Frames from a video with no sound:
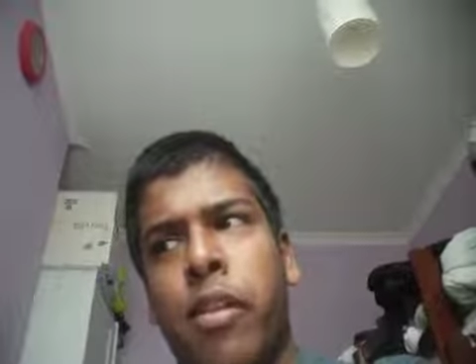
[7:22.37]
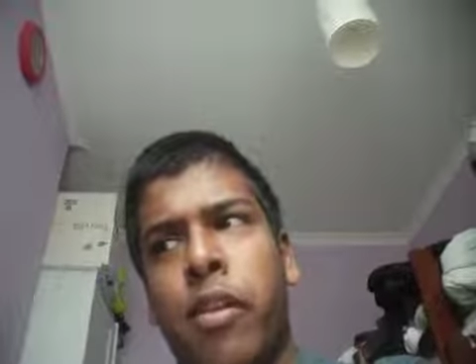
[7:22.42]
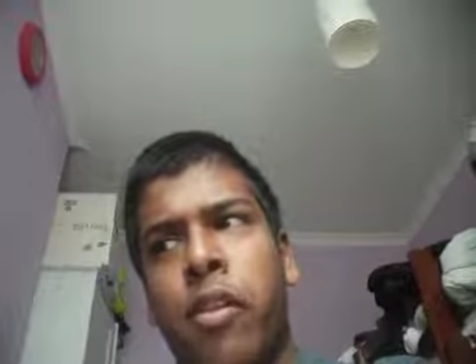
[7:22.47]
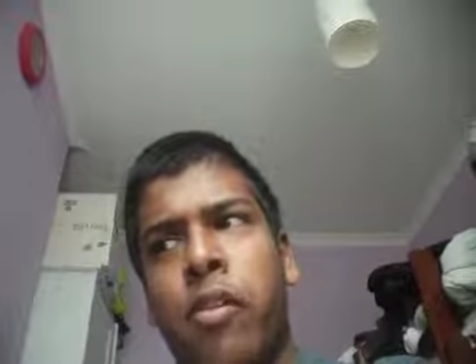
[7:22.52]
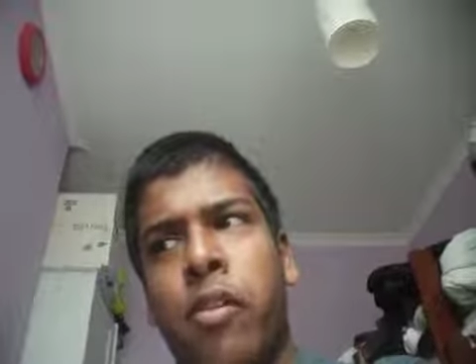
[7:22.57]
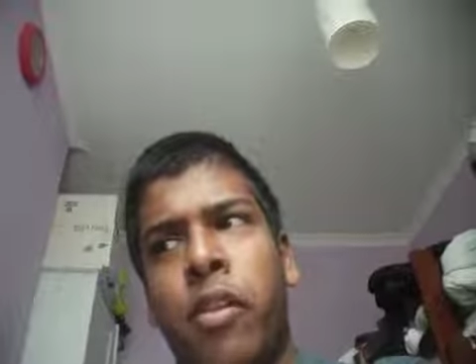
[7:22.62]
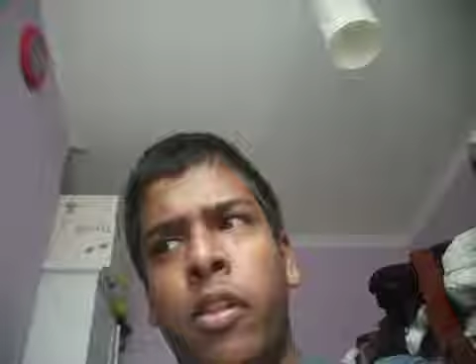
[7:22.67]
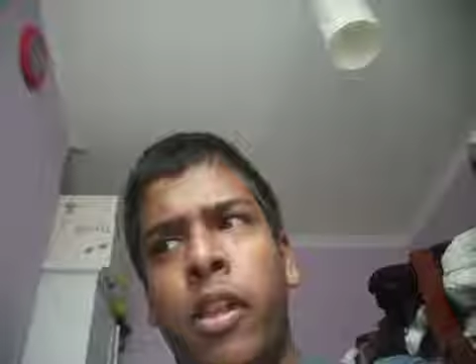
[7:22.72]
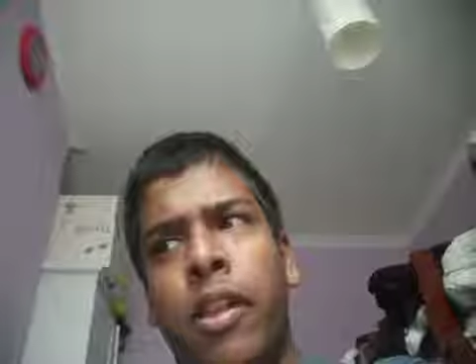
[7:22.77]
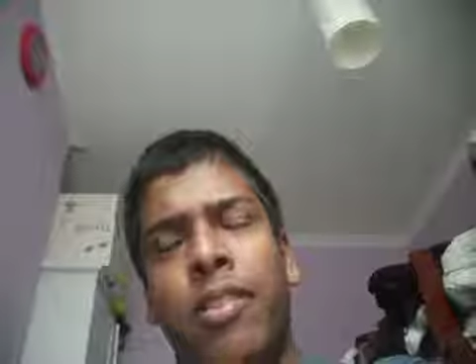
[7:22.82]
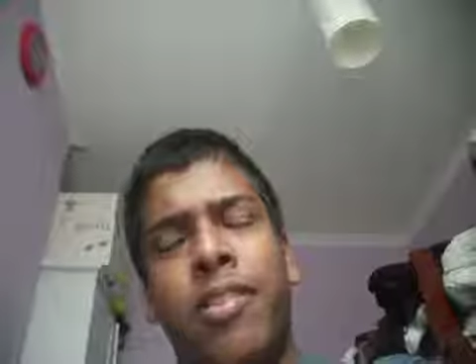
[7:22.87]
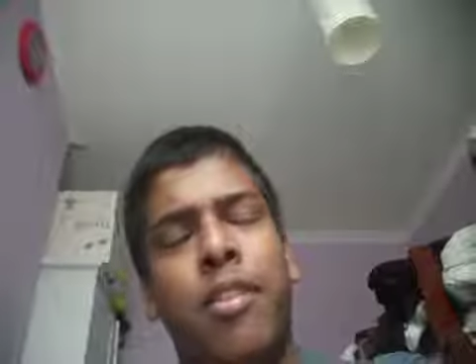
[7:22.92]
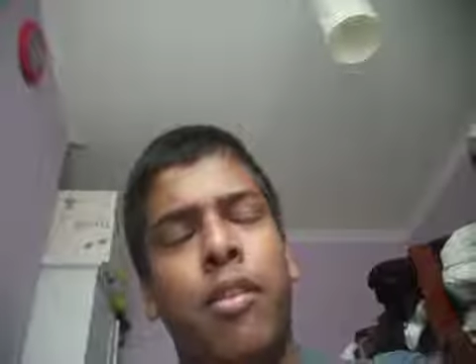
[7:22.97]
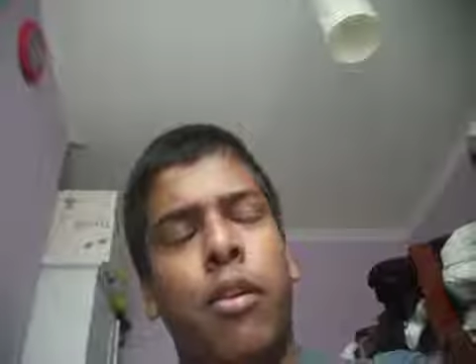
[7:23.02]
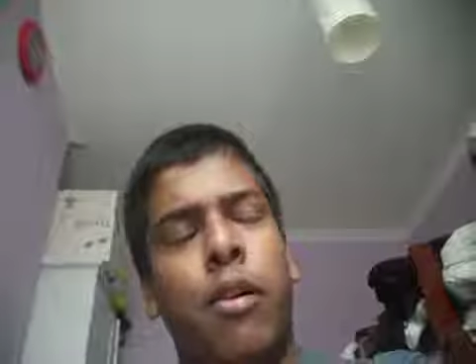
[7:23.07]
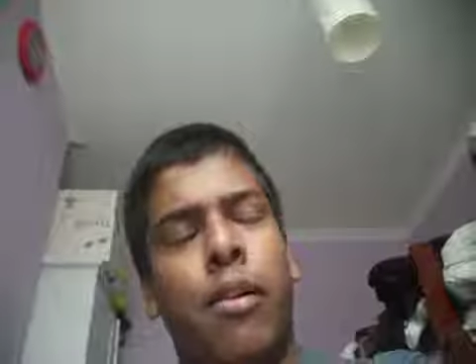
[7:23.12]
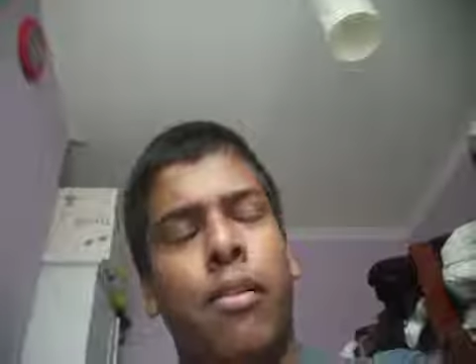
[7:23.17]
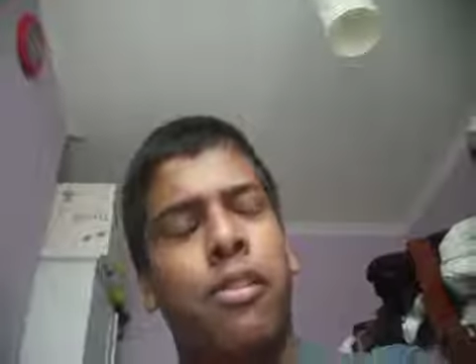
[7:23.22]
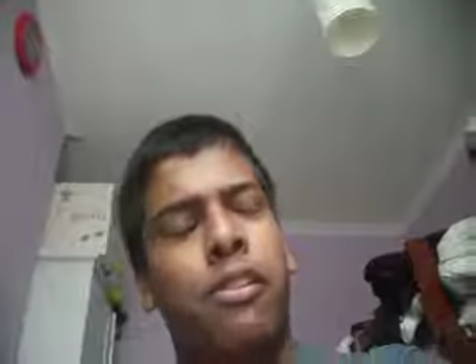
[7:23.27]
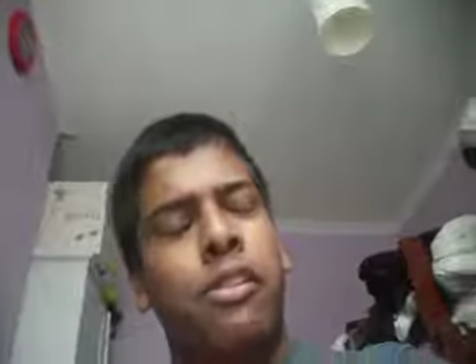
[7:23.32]
this and they said
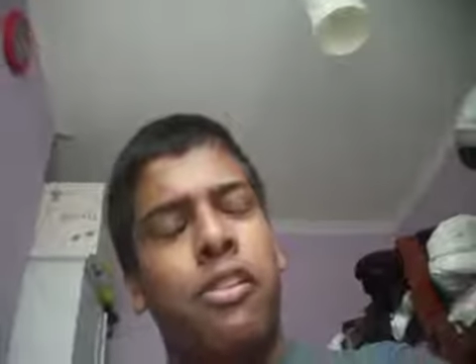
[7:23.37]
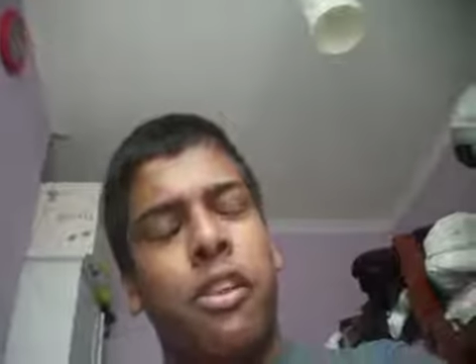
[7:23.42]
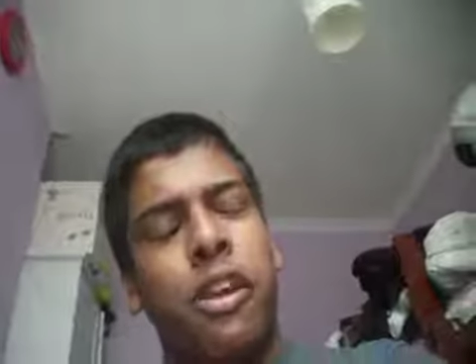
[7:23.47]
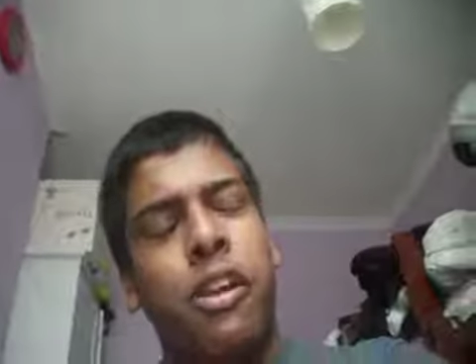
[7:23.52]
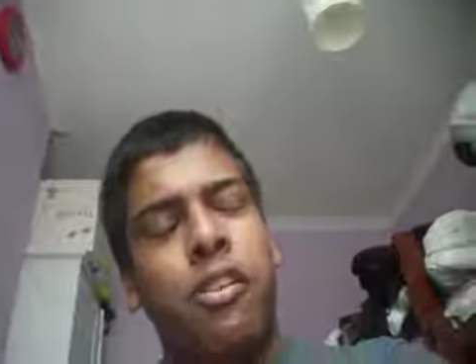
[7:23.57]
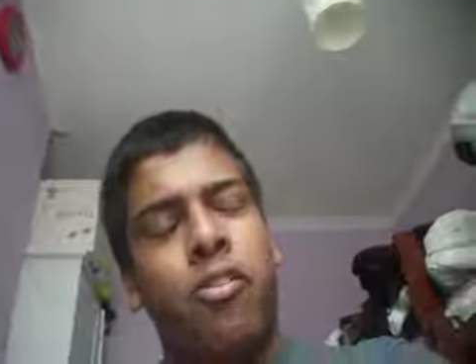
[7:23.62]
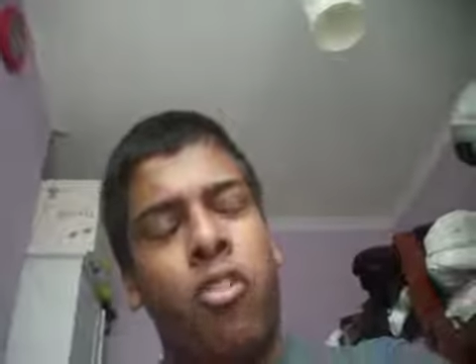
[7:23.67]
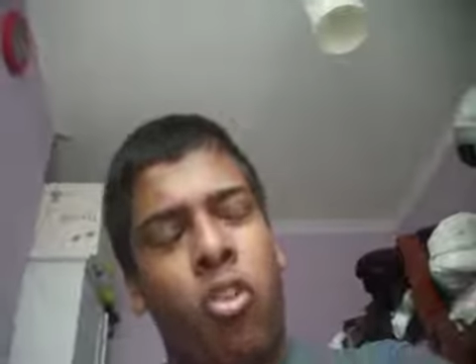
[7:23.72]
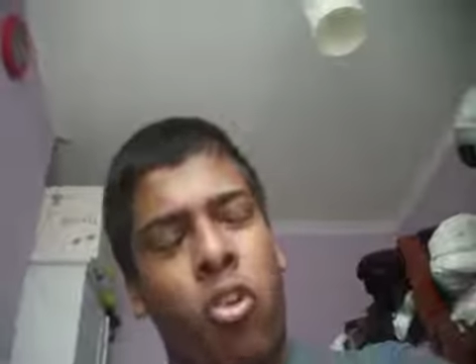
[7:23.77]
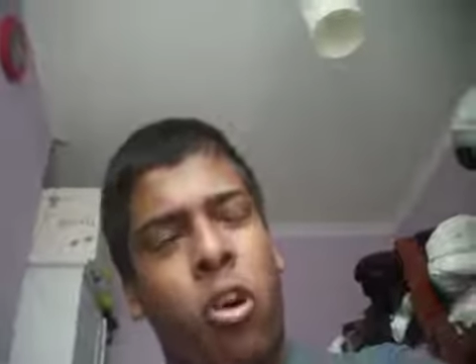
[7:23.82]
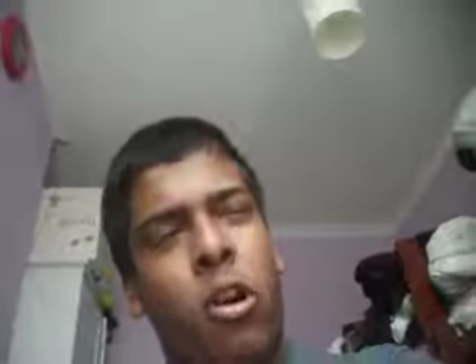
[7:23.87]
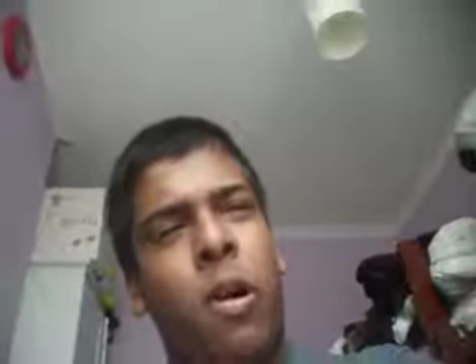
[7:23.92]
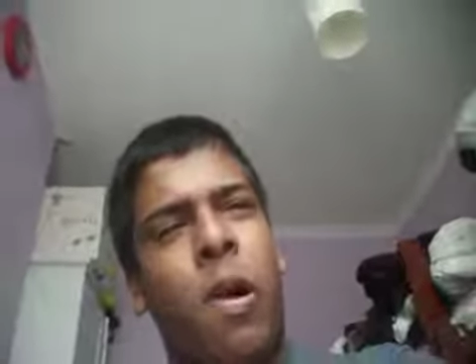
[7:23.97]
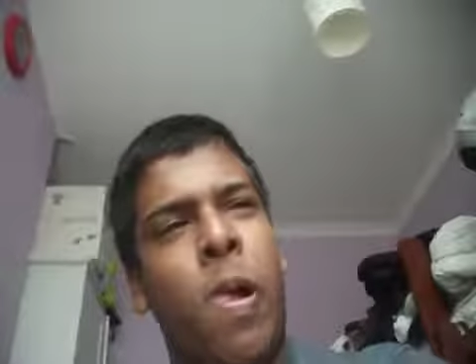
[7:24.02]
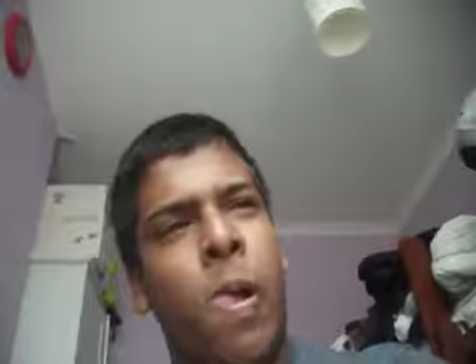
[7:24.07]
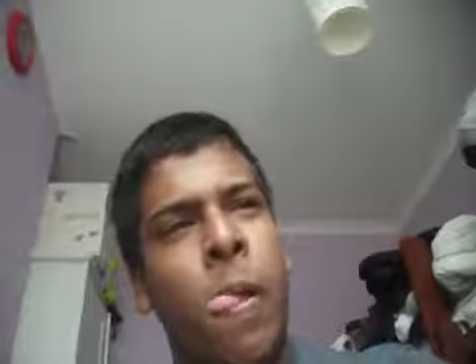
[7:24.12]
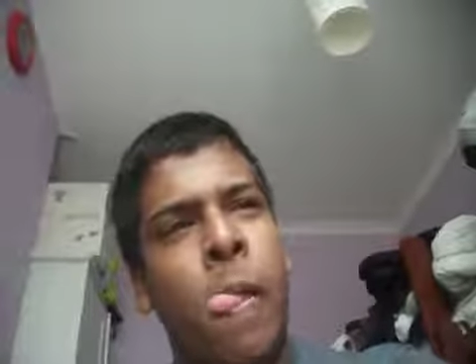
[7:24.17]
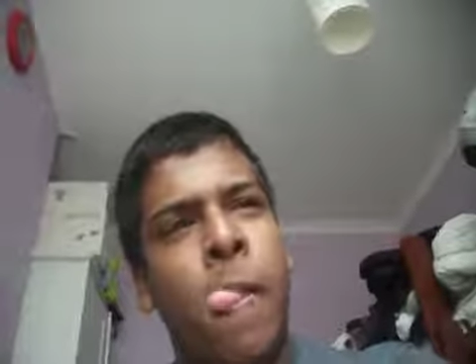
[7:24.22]
you have to stay strong.